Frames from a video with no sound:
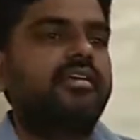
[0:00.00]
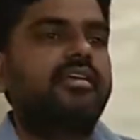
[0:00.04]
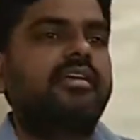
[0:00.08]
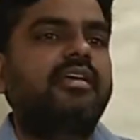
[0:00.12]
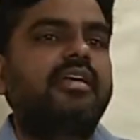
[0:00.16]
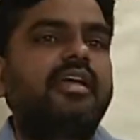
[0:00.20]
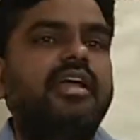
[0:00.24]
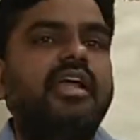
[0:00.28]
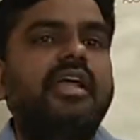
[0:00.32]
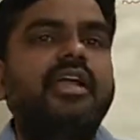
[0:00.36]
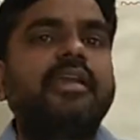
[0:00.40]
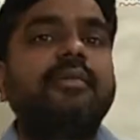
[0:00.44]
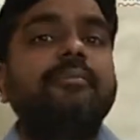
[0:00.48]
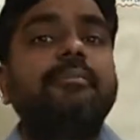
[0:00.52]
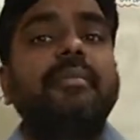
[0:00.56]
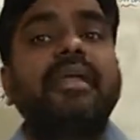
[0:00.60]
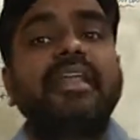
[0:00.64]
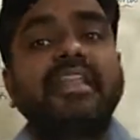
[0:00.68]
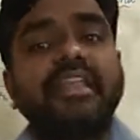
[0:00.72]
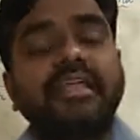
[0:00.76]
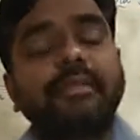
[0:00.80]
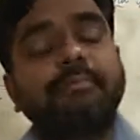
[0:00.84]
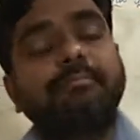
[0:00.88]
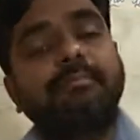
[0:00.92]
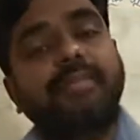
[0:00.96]
and
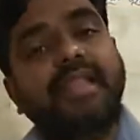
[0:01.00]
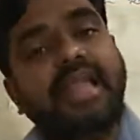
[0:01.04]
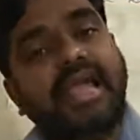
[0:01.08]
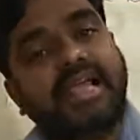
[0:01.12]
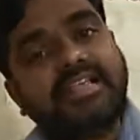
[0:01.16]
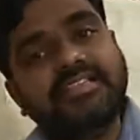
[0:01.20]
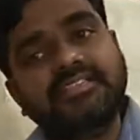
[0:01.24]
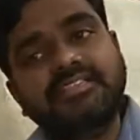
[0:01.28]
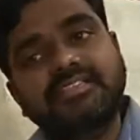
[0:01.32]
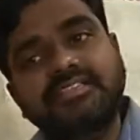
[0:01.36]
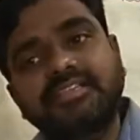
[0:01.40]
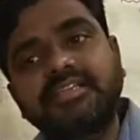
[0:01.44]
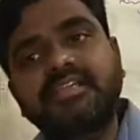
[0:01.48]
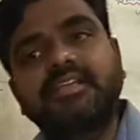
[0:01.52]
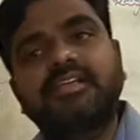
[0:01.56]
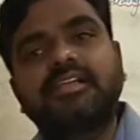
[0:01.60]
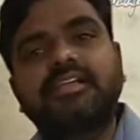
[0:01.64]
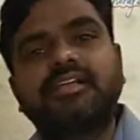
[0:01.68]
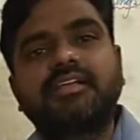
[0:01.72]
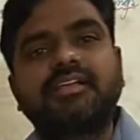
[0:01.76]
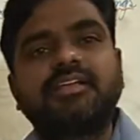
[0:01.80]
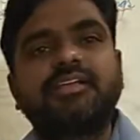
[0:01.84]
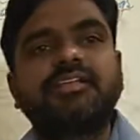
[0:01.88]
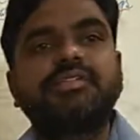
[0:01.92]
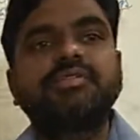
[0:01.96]
many plastic
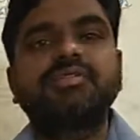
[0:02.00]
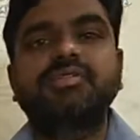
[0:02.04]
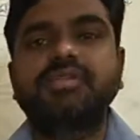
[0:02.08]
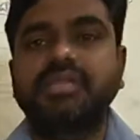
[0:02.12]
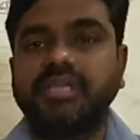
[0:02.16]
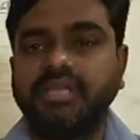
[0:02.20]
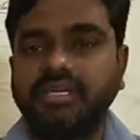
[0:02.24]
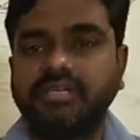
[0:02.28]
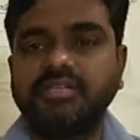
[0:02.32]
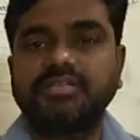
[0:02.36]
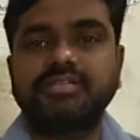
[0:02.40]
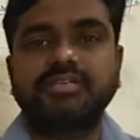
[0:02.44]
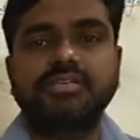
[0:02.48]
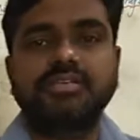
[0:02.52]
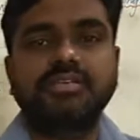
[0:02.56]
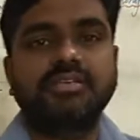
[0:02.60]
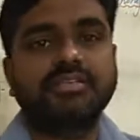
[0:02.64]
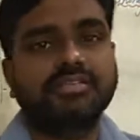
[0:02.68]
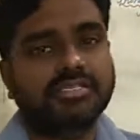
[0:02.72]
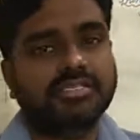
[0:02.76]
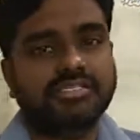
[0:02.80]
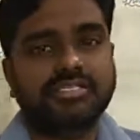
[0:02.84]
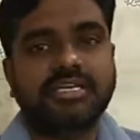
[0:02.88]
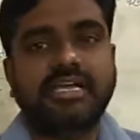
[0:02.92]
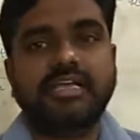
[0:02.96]
things
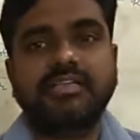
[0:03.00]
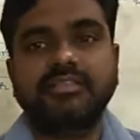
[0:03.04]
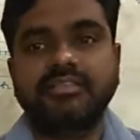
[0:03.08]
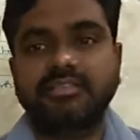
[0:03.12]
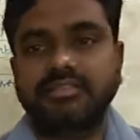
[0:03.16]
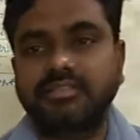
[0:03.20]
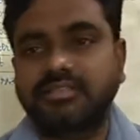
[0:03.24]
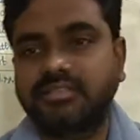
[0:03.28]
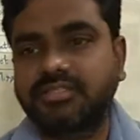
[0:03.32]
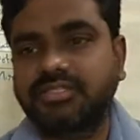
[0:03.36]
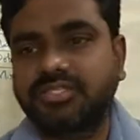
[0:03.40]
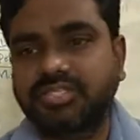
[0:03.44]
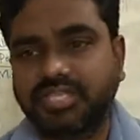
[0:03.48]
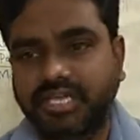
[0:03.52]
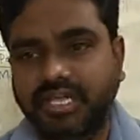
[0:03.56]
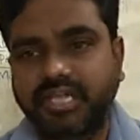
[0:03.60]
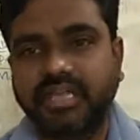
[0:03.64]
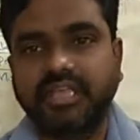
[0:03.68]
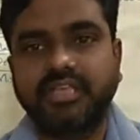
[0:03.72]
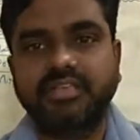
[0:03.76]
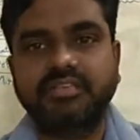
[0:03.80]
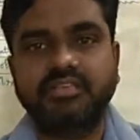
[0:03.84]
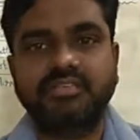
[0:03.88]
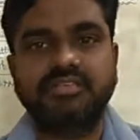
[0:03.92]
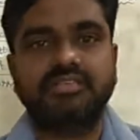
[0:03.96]
such as
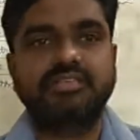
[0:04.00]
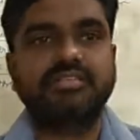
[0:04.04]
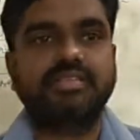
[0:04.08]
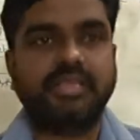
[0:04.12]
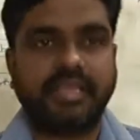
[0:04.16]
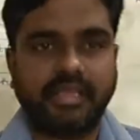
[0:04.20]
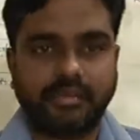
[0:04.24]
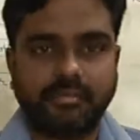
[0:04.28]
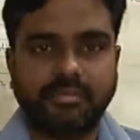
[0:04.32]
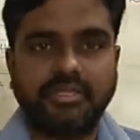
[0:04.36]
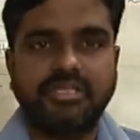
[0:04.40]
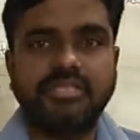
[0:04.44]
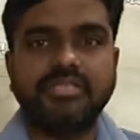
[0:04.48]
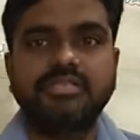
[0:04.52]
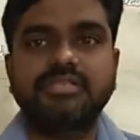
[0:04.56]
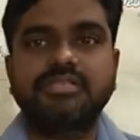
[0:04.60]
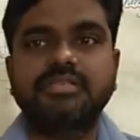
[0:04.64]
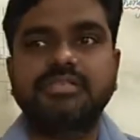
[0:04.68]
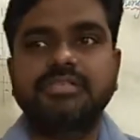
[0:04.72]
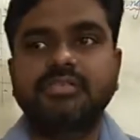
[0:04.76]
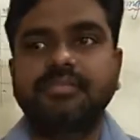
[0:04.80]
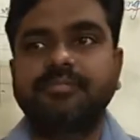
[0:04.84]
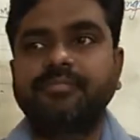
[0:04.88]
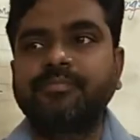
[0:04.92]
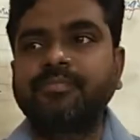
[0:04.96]
chairs,
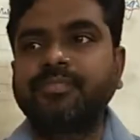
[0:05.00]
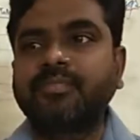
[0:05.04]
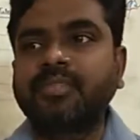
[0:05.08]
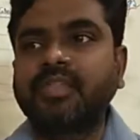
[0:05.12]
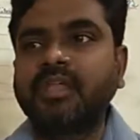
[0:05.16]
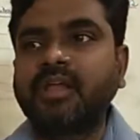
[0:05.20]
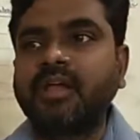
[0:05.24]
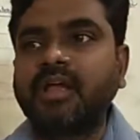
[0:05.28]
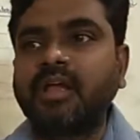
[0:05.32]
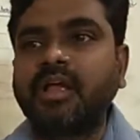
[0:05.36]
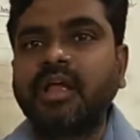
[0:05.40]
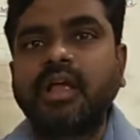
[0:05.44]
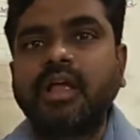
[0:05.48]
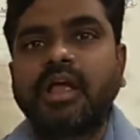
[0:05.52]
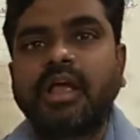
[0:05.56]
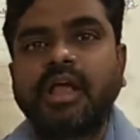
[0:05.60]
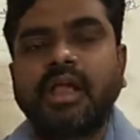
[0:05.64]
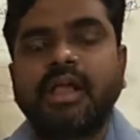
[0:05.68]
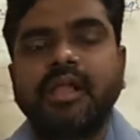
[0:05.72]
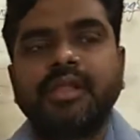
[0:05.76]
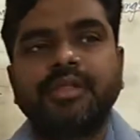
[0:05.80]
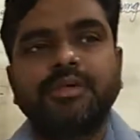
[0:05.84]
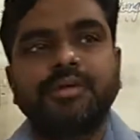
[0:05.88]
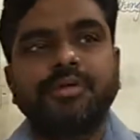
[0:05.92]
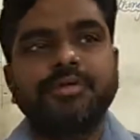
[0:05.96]
tables.
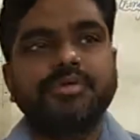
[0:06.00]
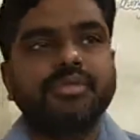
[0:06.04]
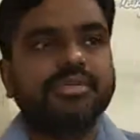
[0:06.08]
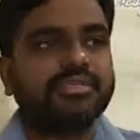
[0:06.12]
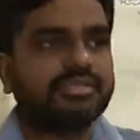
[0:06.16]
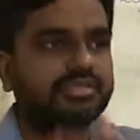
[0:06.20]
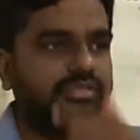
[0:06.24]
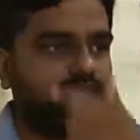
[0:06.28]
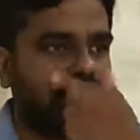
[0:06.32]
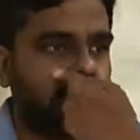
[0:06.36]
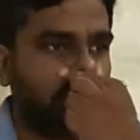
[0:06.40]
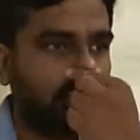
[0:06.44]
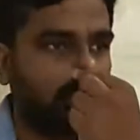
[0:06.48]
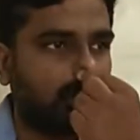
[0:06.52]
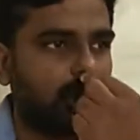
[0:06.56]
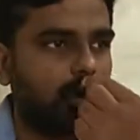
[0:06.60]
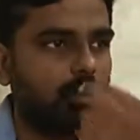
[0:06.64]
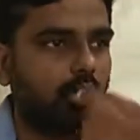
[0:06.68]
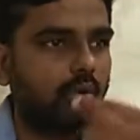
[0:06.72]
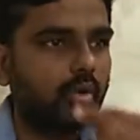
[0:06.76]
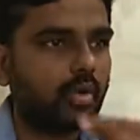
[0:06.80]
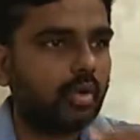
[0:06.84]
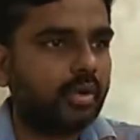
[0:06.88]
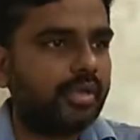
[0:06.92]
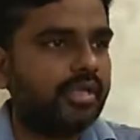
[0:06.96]
And you just
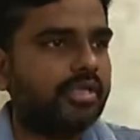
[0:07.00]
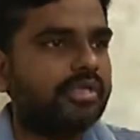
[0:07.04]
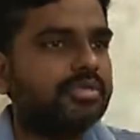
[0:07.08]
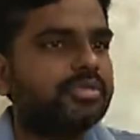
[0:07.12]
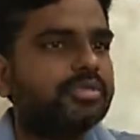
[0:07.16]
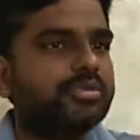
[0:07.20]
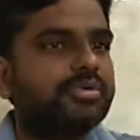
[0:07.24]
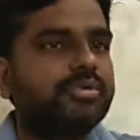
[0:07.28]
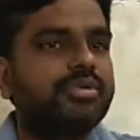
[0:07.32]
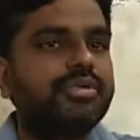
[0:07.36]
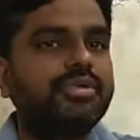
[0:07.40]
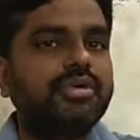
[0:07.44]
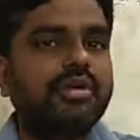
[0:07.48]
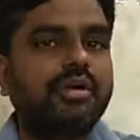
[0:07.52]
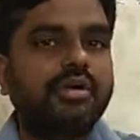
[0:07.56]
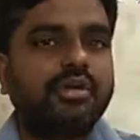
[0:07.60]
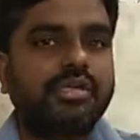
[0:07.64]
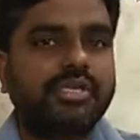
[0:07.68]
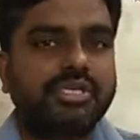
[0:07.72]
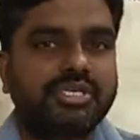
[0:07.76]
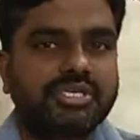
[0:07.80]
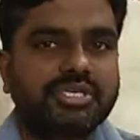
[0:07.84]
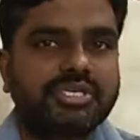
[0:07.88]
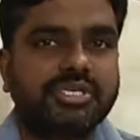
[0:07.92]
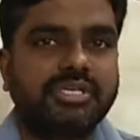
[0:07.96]
go into your
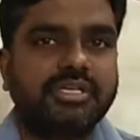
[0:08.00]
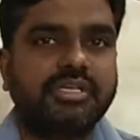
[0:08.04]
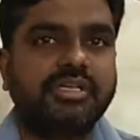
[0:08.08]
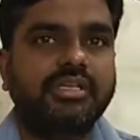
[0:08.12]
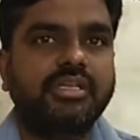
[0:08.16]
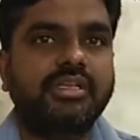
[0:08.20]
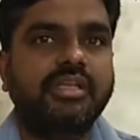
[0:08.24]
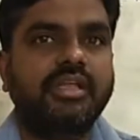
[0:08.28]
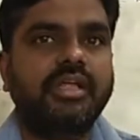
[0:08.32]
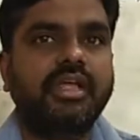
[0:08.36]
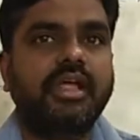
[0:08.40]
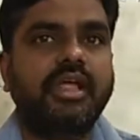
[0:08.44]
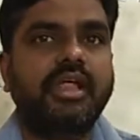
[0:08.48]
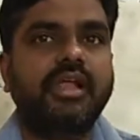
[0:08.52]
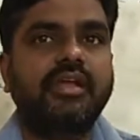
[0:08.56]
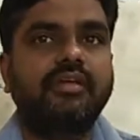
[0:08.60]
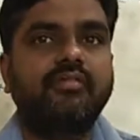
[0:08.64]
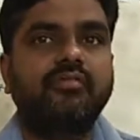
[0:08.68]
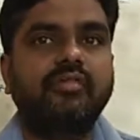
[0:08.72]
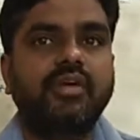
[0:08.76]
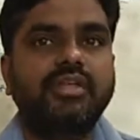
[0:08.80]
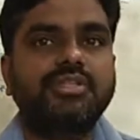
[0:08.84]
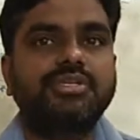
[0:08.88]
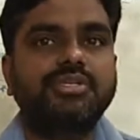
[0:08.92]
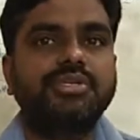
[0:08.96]
kitchen, and
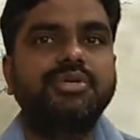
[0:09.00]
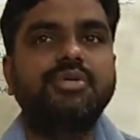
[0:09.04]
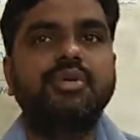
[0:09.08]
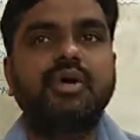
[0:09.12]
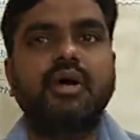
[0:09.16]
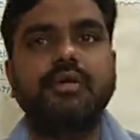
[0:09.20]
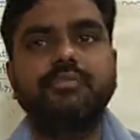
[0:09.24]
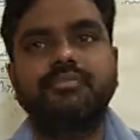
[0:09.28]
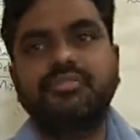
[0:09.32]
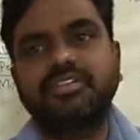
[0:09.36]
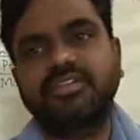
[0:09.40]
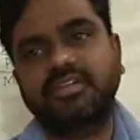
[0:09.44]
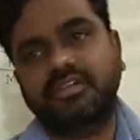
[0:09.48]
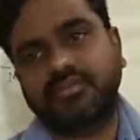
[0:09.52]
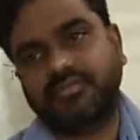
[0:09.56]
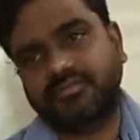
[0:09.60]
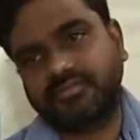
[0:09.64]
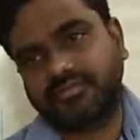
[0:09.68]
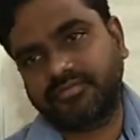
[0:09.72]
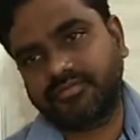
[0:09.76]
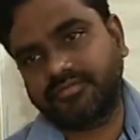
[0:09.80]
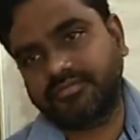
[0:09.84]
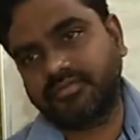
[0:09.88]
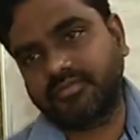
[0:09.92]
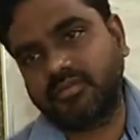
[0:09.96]
once you observe
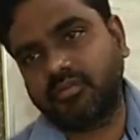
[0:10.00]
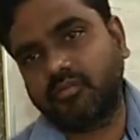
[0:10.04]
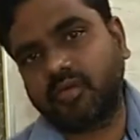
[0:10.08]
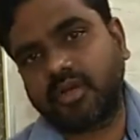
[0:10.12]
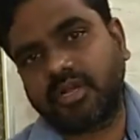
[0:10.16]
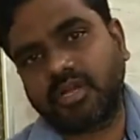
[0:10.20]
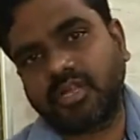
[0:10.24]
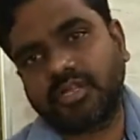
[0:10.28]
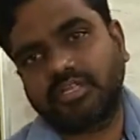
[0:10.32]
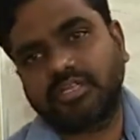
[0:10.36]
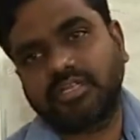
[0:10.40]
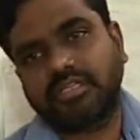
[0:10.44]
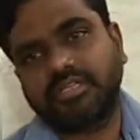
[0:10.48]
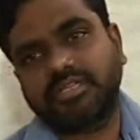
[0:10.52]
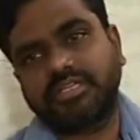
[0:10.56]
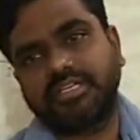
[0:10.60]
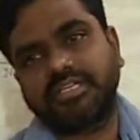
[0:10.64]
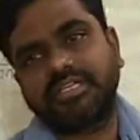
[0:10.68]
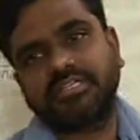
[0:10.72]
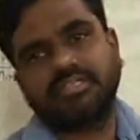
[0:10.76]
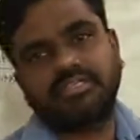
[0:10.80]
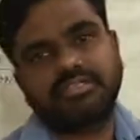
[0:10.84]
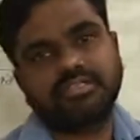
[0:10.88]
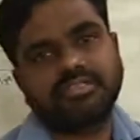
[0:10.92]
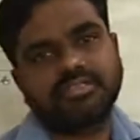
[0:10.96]
what are the
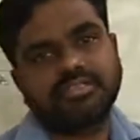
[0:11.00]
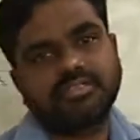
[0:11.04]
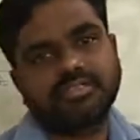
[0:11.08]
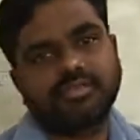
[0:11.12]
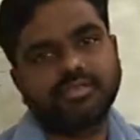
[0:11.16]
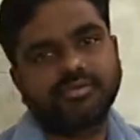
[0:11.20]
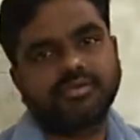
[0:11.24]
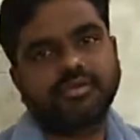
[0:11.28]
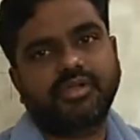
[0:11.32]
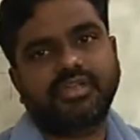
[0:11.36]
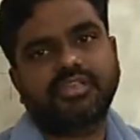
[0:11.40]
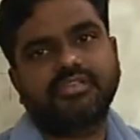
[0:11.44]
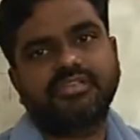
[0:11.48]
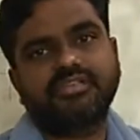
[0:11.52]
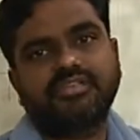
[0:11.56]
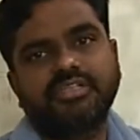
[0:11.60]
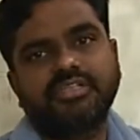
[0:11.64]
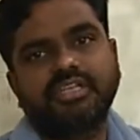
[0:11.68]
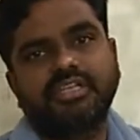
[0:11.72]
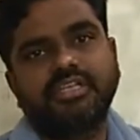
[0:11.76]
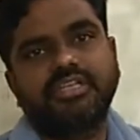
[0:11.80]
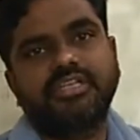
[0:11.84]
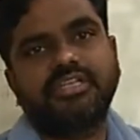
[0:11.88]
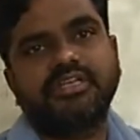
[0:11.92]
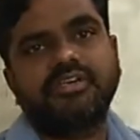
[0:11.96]
things you can
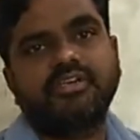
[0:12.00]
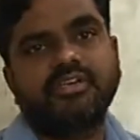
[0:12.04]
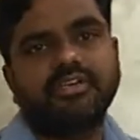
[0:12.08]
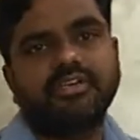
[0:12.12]
see in the